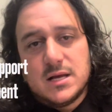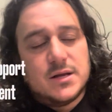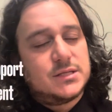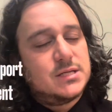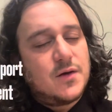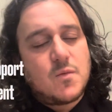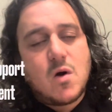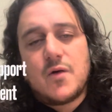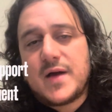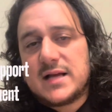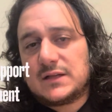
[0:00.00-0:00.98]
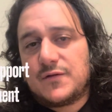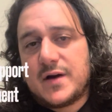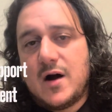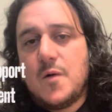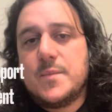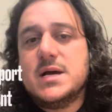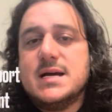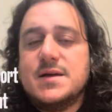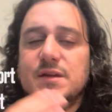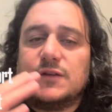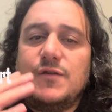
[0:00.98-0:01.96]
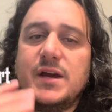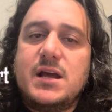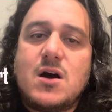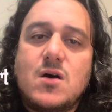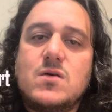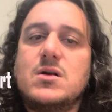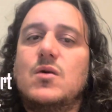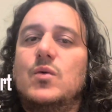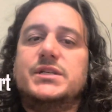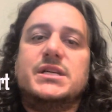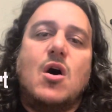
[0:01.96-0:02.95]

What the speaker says: There's nothing wrong with asking for help. This video was an